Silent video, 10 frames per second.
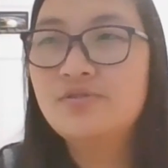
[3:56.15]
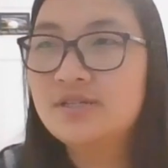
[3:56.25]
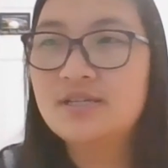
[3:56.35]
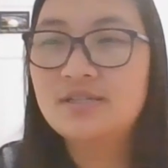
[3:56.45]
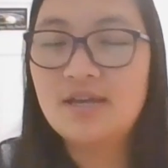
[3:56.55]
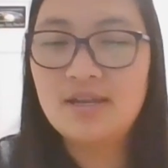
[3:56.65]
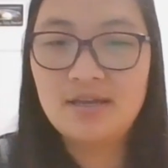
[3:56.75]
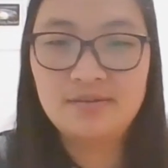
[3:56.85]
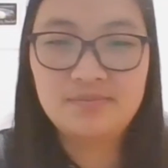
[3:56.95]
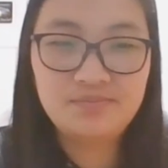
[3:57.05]

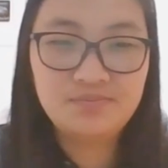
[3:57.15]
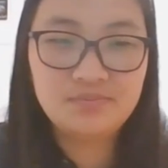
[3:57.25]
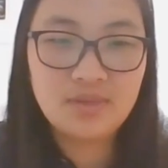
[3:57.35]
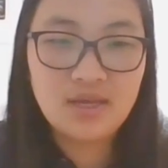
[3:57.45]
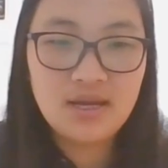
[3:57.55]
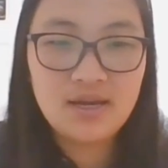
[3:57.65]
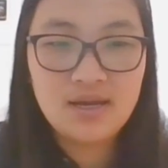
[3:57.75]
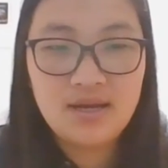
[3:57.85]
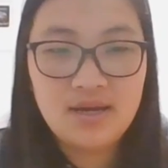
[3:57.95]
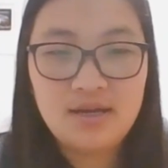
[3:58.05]
Sansane?
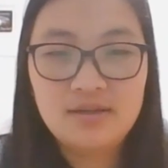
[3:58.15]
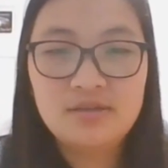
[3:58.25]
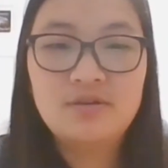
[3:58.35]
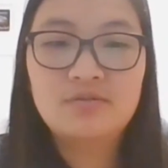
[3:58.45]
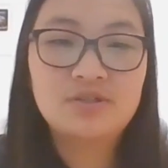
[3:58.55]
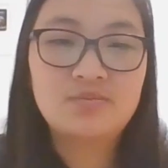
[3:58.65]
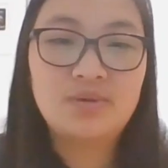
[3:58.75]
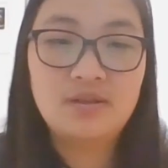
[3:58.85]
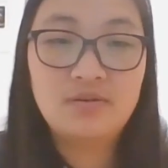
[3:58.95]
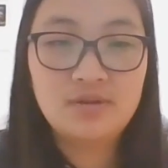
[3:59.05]
I didn't notice
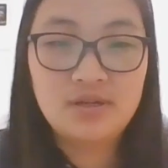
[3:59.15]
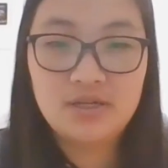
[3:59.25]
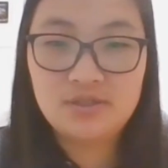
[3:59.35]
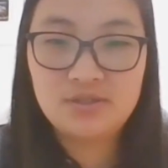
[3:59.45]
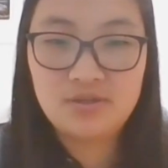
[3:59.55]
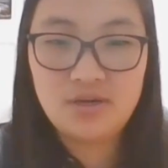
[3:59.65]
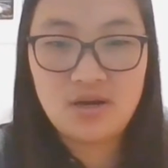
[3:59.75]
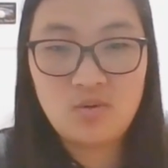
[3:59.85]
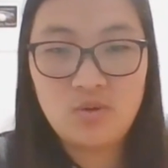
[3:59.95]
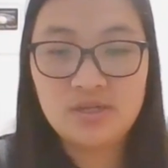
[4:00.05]
my loneliness
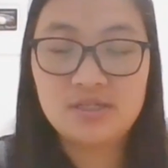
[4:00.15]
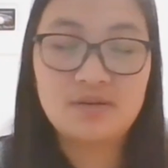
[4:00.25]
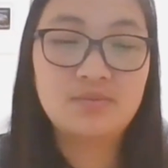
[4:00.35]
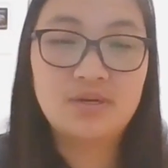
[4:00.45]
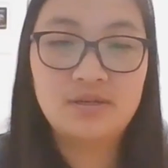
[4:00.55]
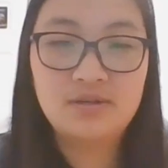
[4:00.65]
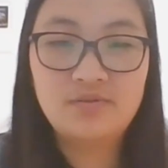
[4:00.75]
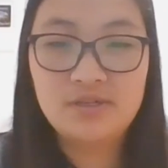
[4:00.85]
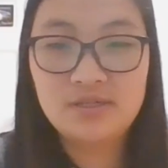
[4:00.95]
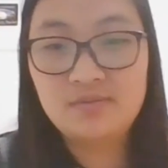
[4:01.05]
when somebody
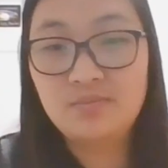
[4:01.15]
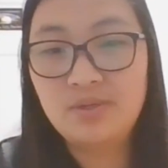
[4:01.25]
greeted me